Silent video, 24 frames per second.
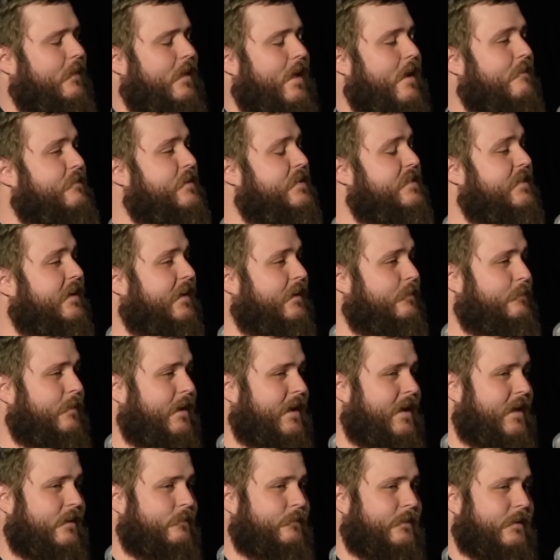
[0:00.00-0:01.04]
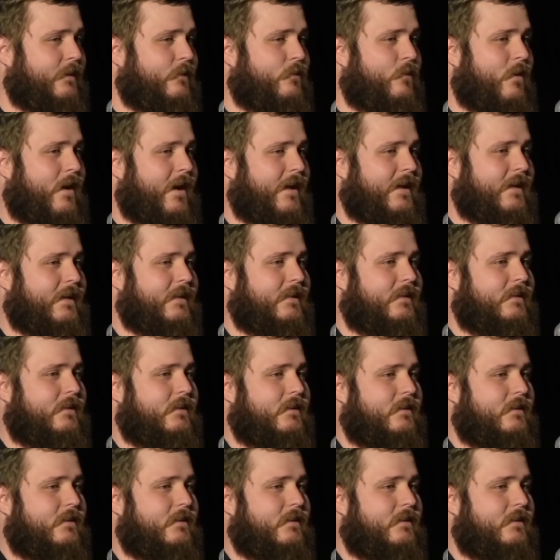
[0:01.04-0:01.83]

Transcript: everything in my head went quiet.